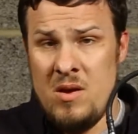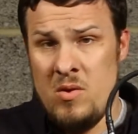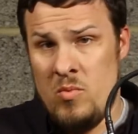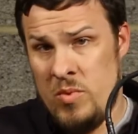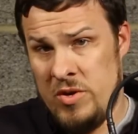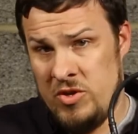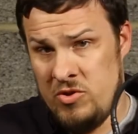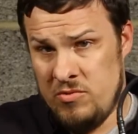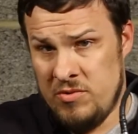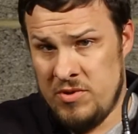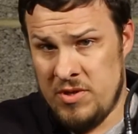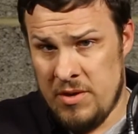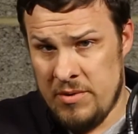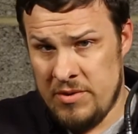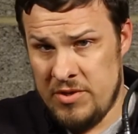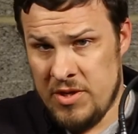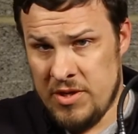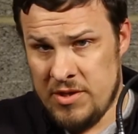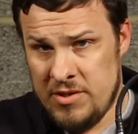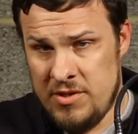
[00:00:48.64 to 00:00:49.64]
which also
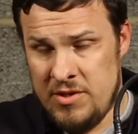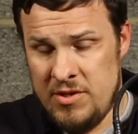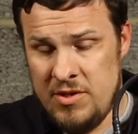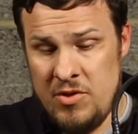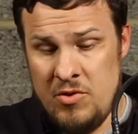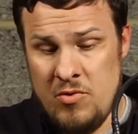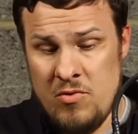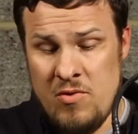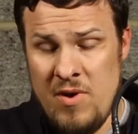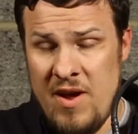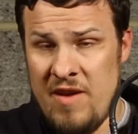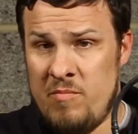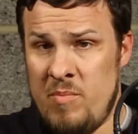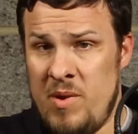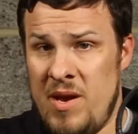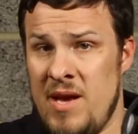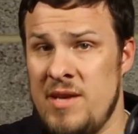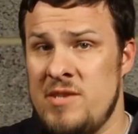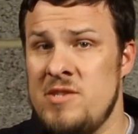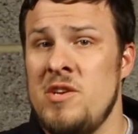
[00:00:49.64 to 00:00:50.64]
adjusts your
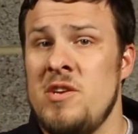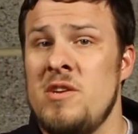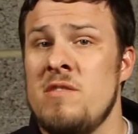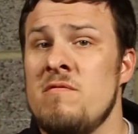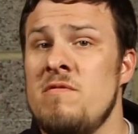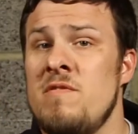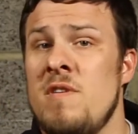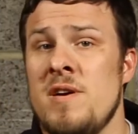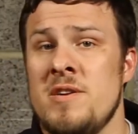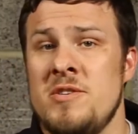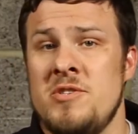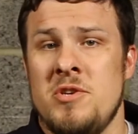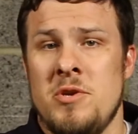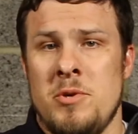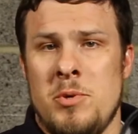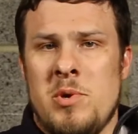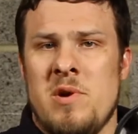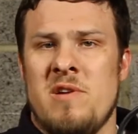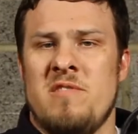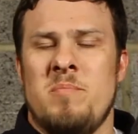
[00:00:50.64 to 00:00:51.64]
FPS, so you can fine
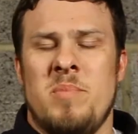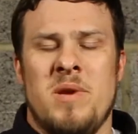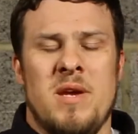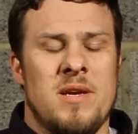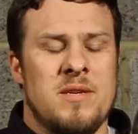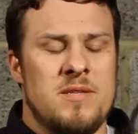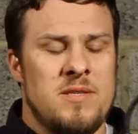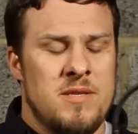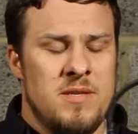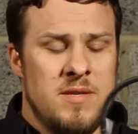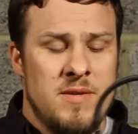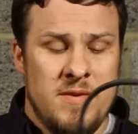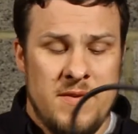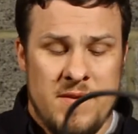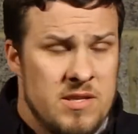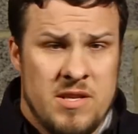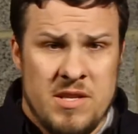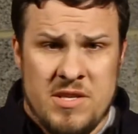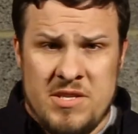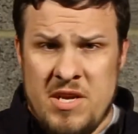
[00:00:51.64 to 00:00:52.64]
tune your FPS.
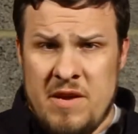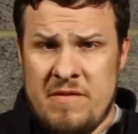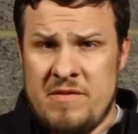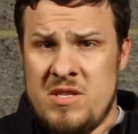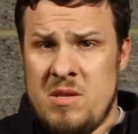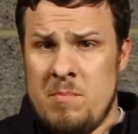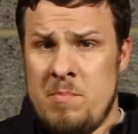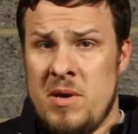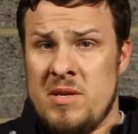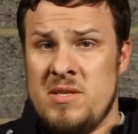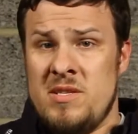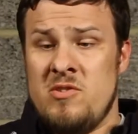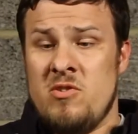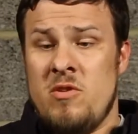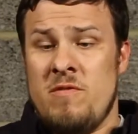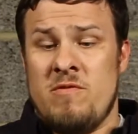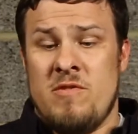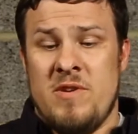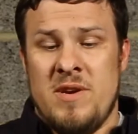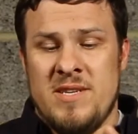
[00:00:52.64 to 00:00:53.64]
So the service that Buzz is
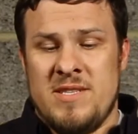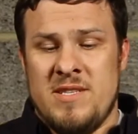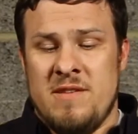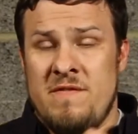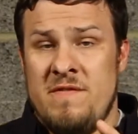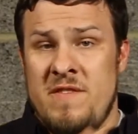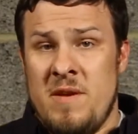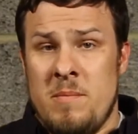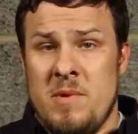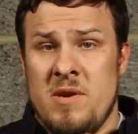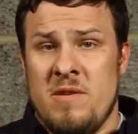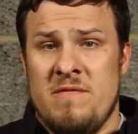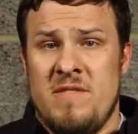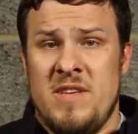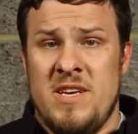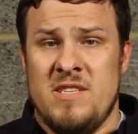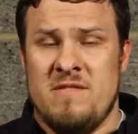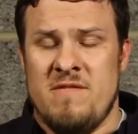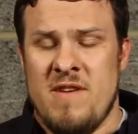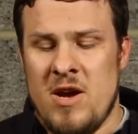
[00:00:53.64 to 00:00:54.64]
offering is the fitment of
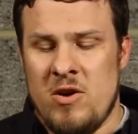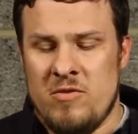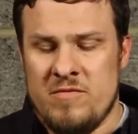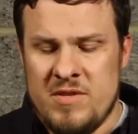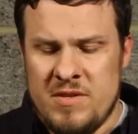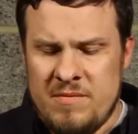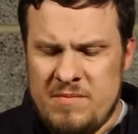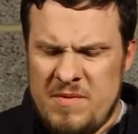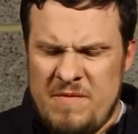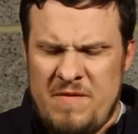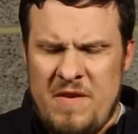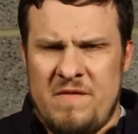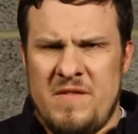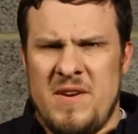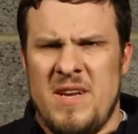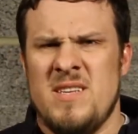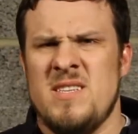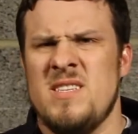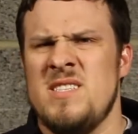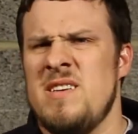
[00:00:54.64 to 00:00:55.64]
these valves. It's
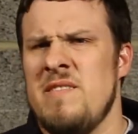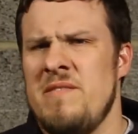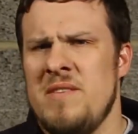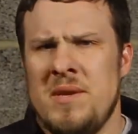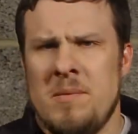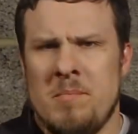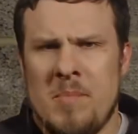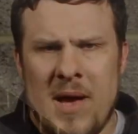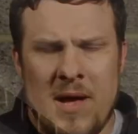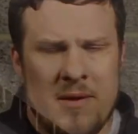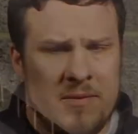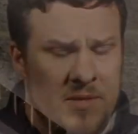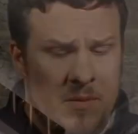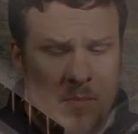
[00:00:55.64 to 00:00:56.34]
15 to 17 pounds